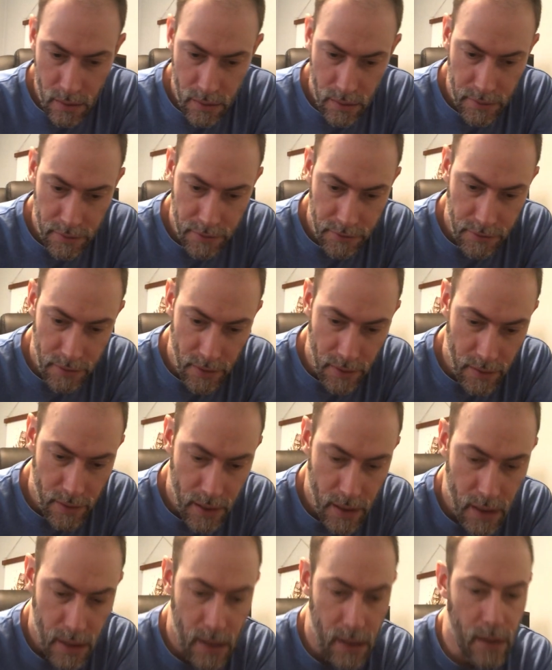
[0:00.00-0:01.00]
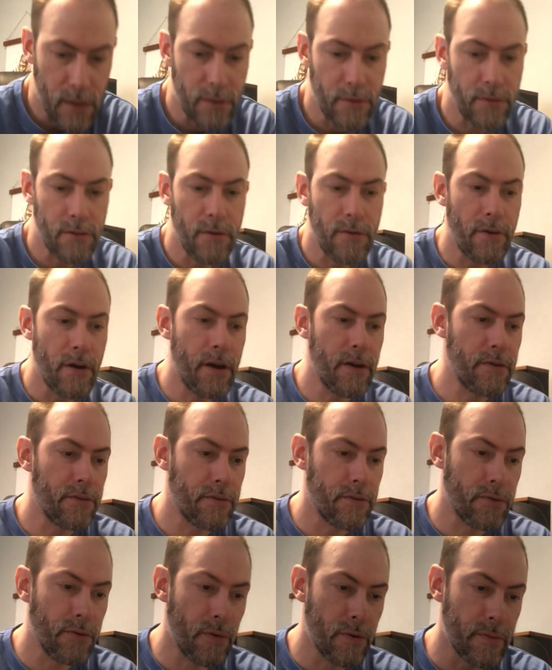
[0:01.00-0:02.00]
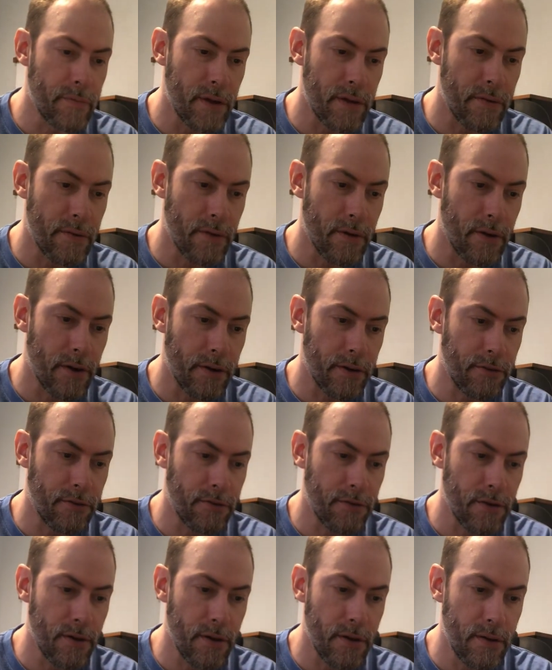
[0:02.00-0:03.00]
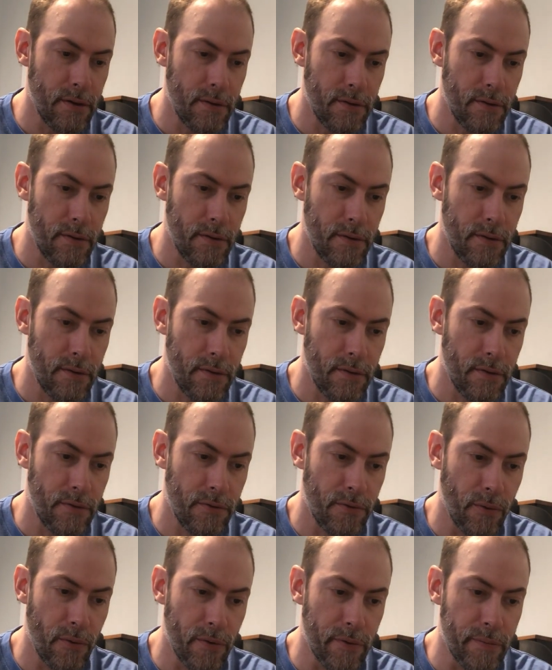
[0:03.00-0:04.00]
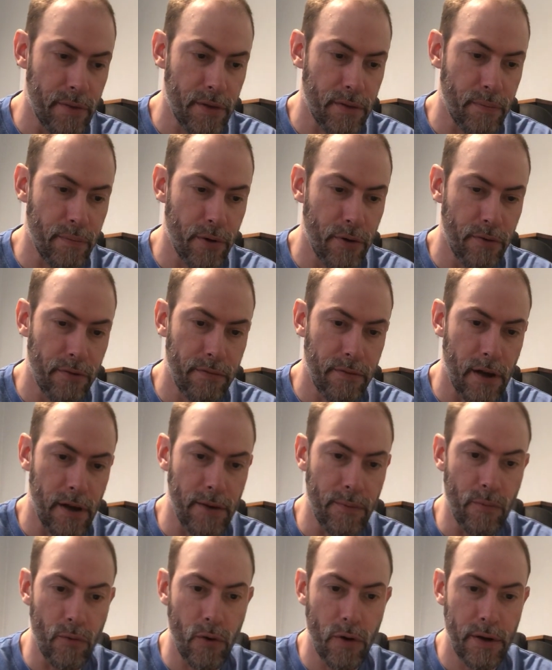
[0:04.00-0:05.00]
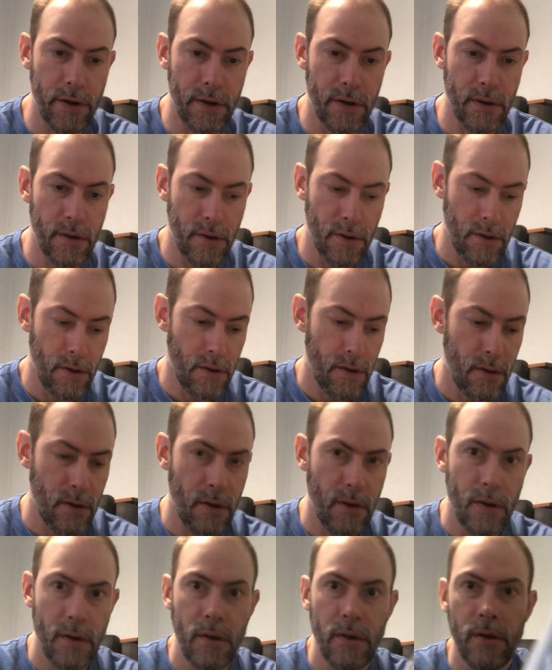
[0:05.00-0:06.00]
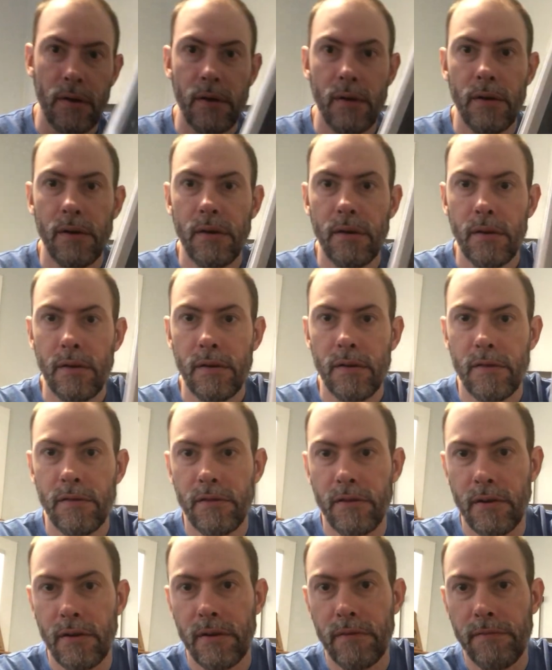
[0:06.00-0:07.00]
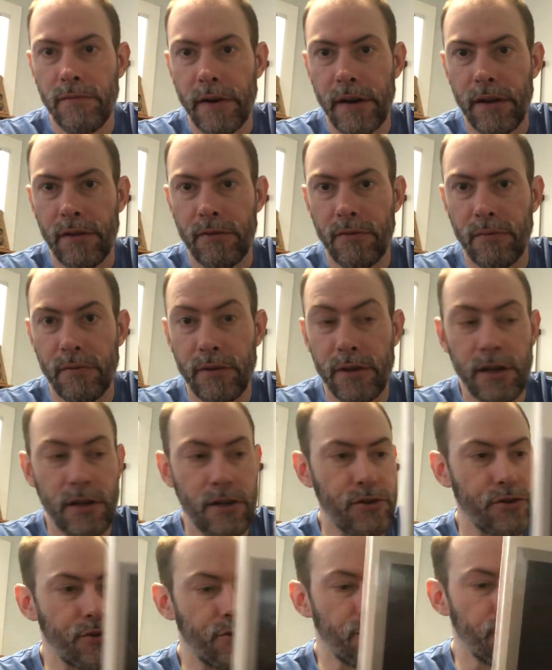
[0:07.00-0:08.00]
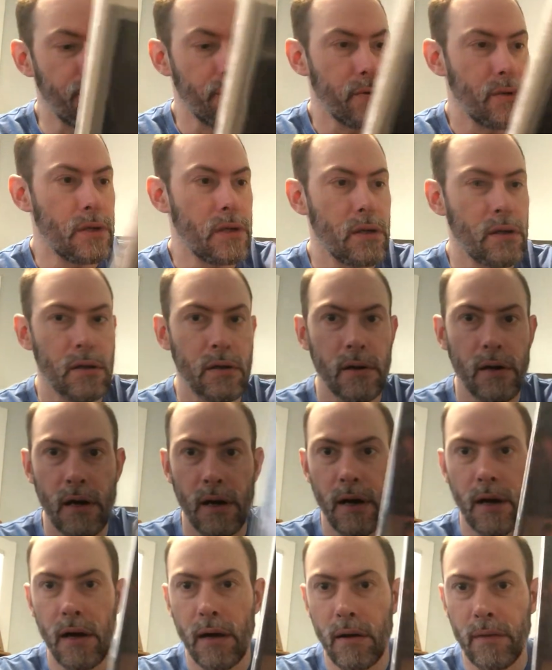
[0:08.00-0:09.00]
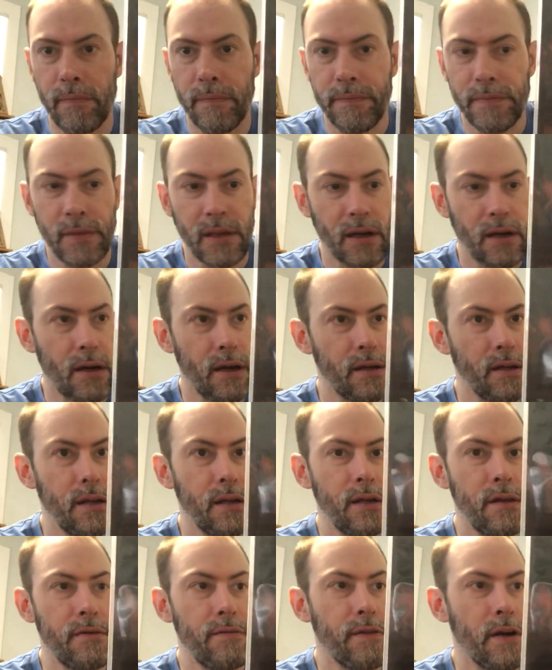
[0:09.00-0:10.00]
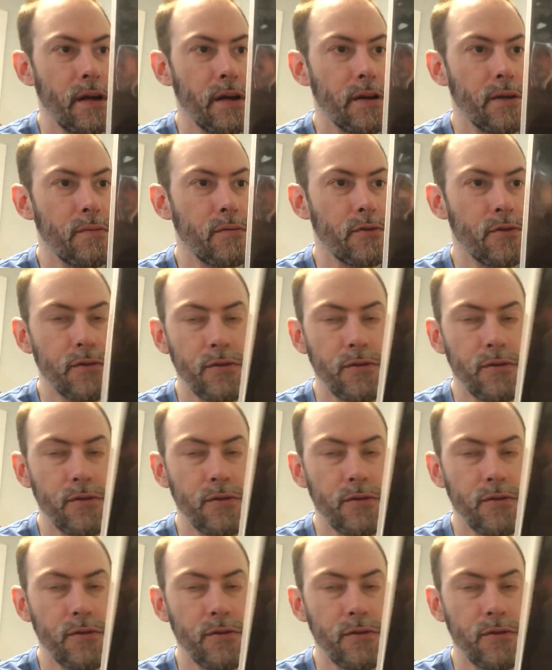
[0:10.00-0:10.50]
Another Sun Ra. Sun Ra is Solar Myth Orchestra, the Solar Myth Approach Volume 1. This is a France reissue. I need Need Volume